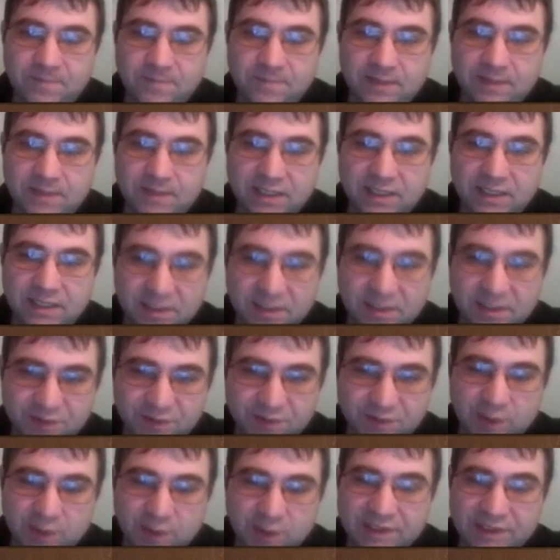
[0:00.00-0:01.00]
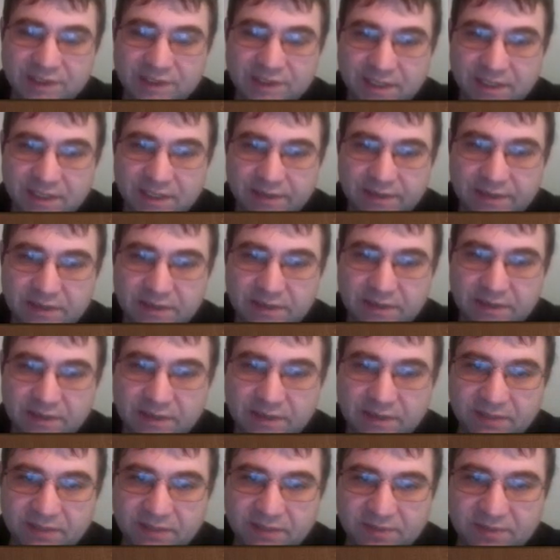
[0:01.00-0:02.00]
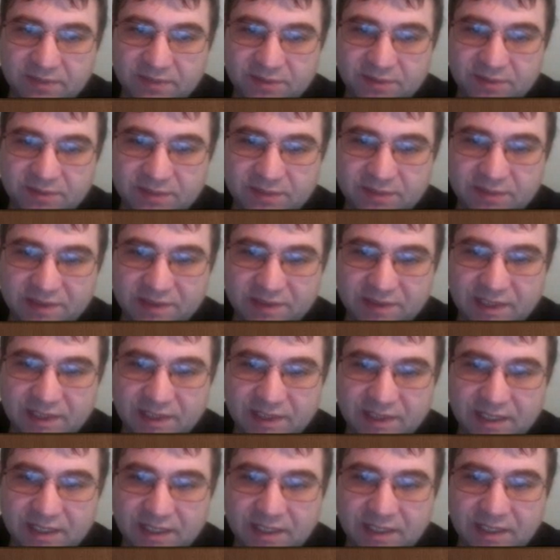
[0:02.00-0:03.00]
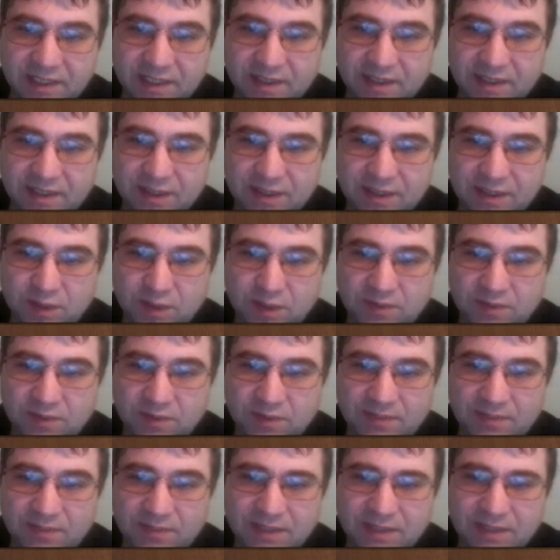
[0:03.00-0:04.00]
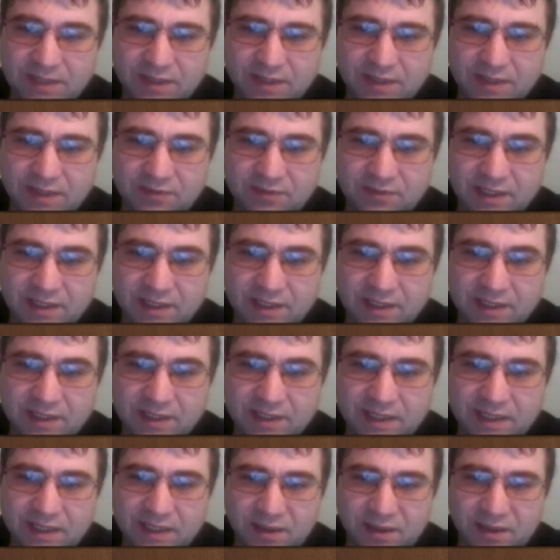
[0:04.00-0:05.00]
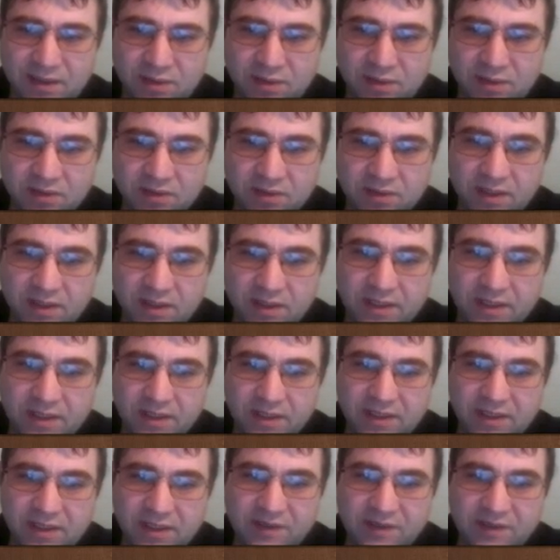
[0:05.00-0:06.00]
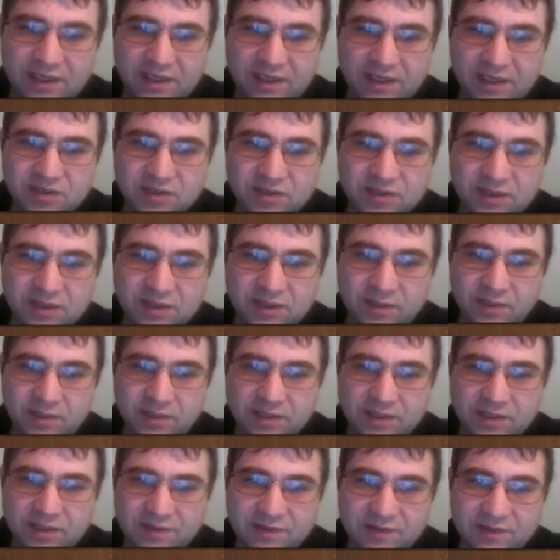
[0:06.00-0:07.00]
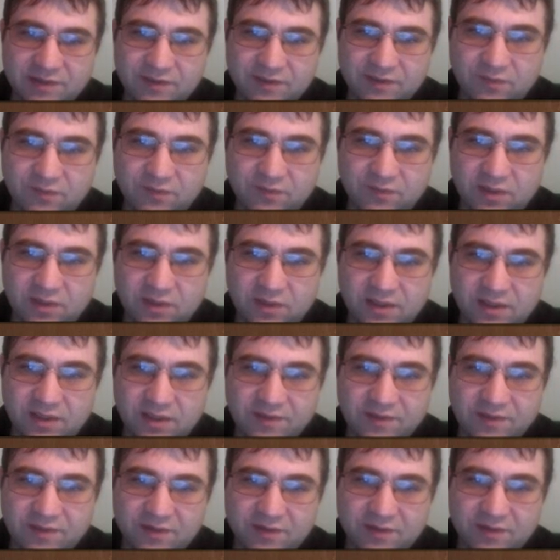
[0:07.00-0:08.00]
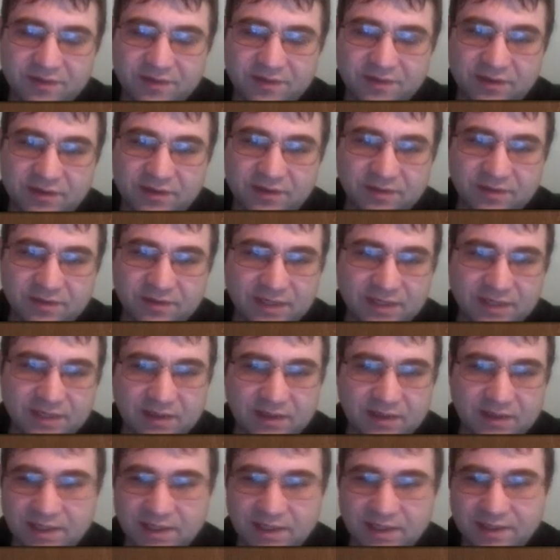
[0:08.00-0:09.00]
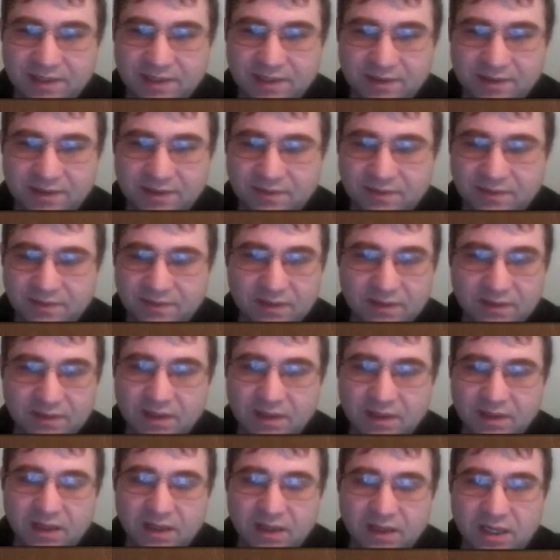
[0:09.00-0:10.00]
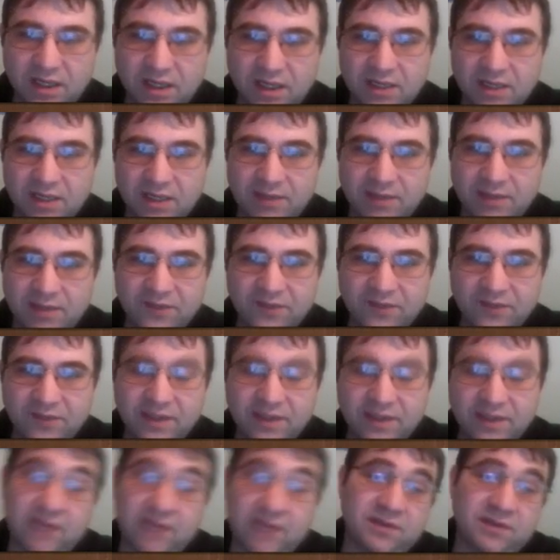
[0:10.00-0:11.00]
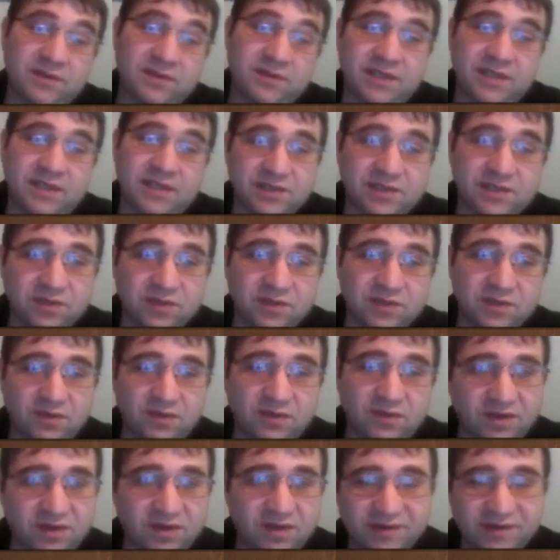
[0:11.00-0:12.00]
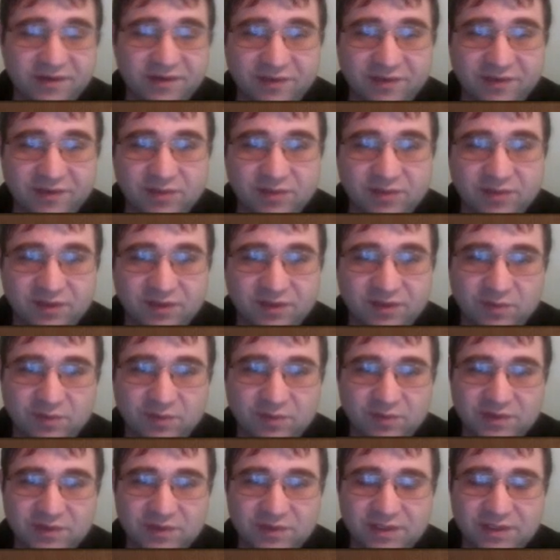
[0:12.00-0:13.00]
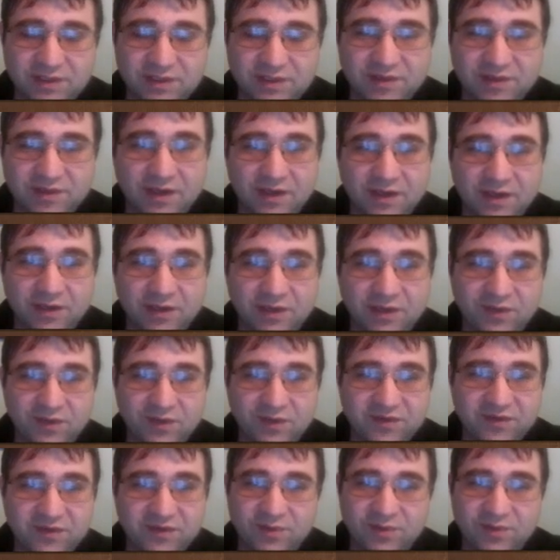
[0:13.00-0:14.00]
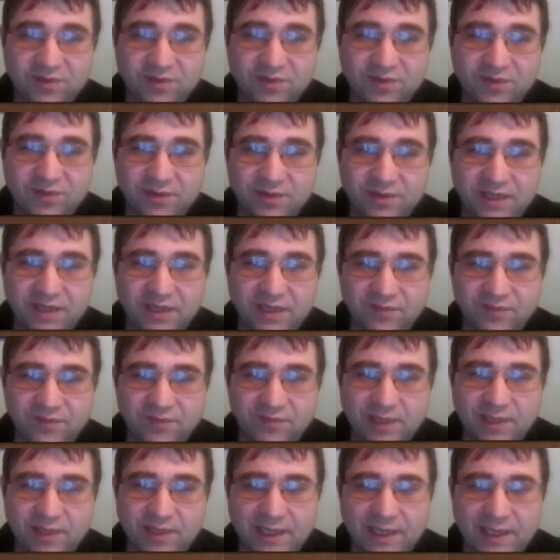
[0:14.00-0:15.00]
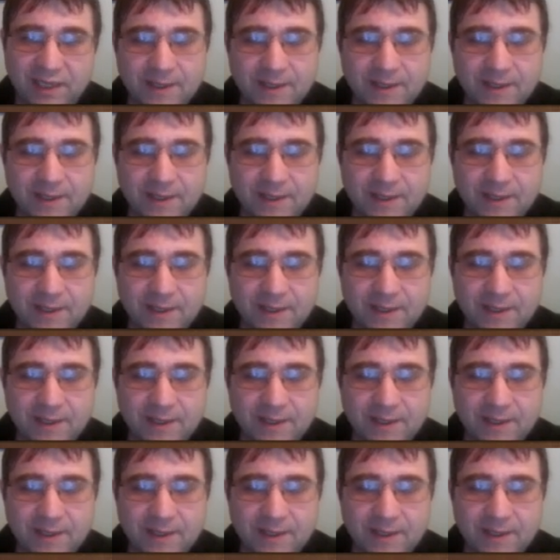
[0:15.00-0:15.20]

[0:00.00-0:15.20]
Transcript: They can certainly take. They can play bishop takes a8. And then the main line right now is actually queen takes d4 is considered the main line. And I forget what the actual overall assessment of this position is. I know this is supposed to be okay for black.